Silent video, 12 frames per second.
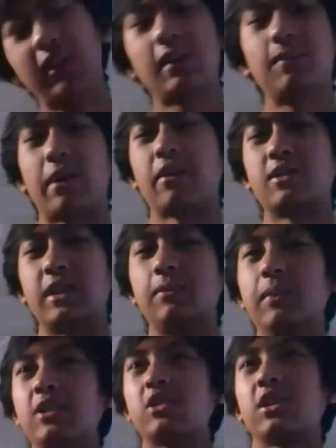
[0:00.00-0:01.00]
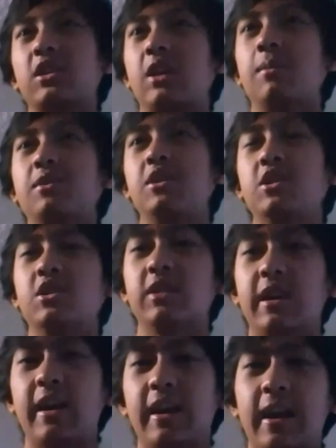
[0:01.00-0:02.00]
nothing embarrassing much at the
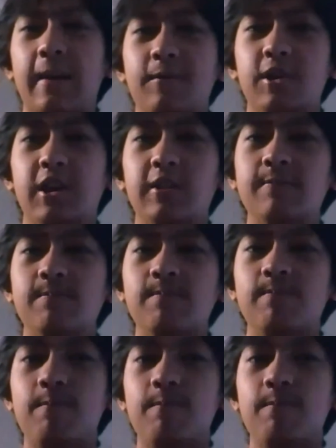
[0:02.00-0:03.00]
competition that I have done.